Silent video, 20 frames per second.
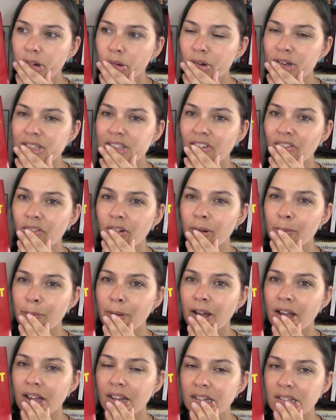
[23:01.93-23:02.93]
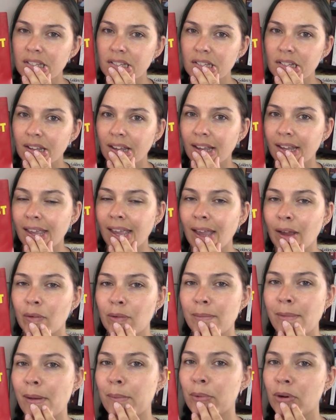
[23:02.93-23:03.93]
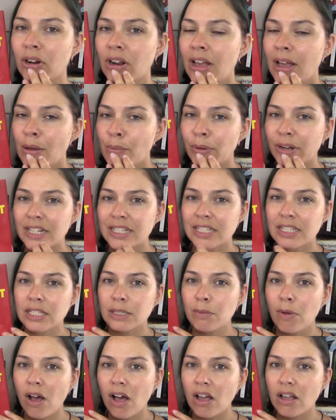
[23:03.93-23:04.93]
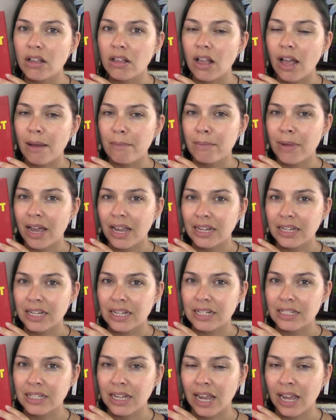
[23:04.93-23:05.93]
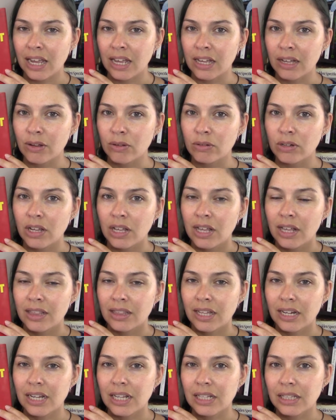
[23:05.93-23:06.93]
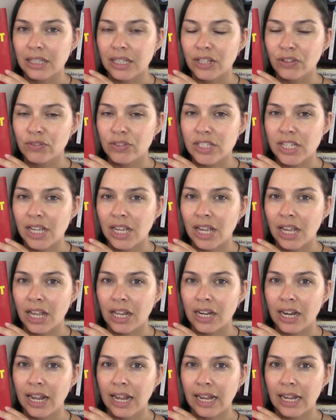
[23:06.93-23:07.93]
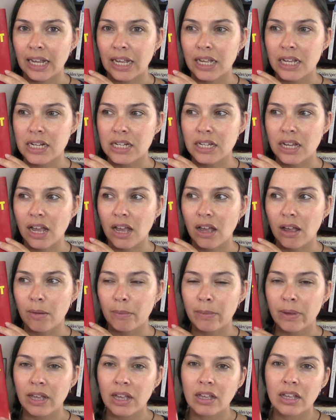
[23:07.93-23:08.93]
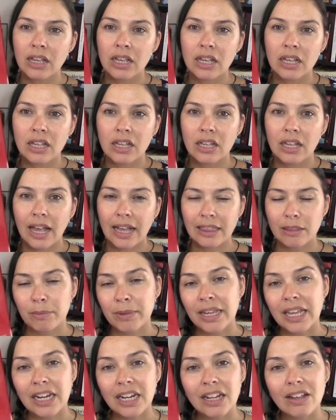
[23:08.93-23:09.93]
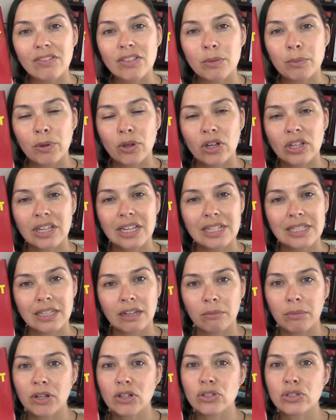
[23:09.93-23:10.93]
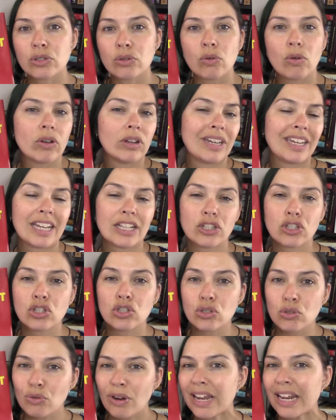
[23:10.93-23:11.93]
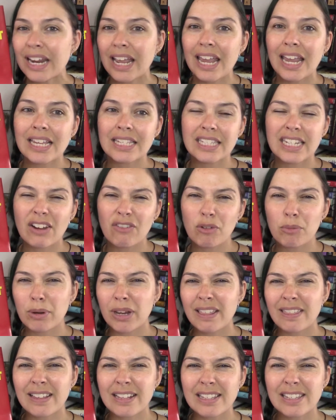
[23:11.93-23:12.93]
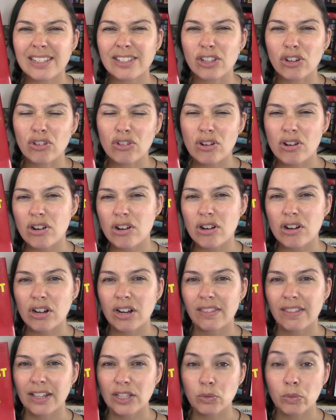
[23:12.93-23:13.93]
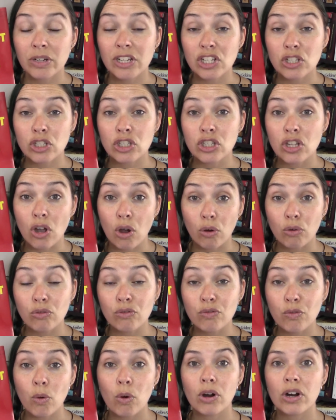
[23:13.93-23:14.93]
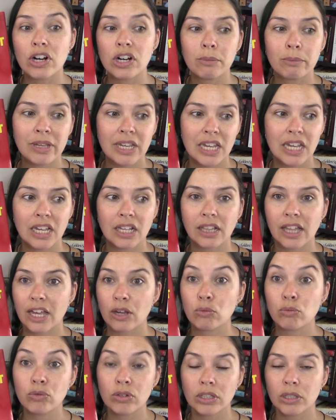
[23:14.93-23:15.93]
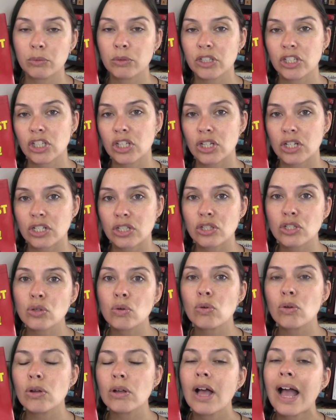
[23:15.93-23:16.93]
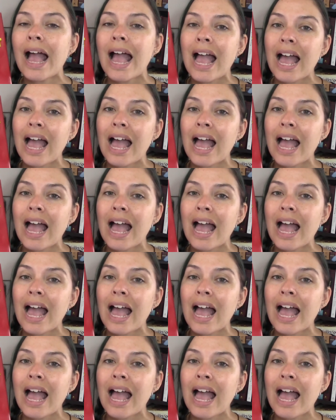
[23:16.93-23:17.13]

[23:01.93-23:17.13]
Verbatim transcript: Or is it Vermont? I can't remember. But it's a small mining town that he lives in. And um, at the beginning of the book, he's in middle school and he gets straight A's and everybody thinks he's a nerd and that's what he's known for, being like really, really good in school.